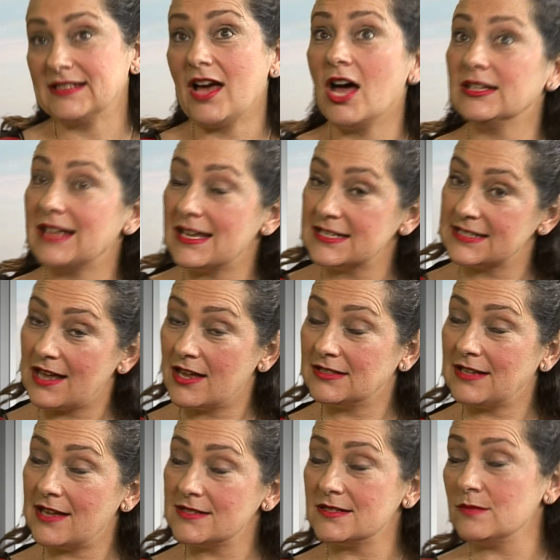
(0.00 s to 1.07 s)

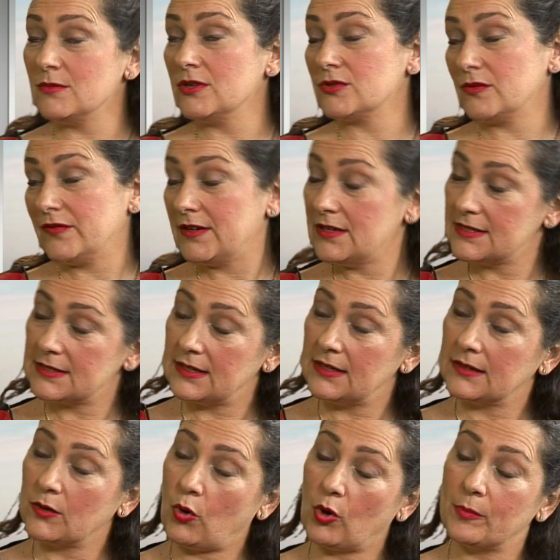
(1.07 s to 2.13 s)
unless the mutual fund is a
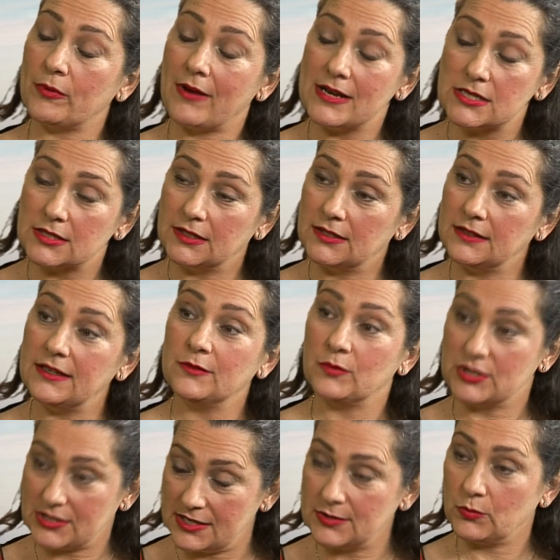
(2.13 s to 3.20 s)
corporation, in which
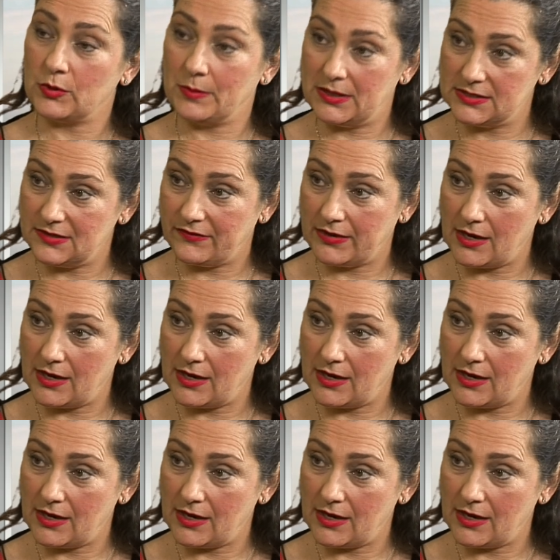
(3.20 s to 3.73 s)
case it would be a dividend.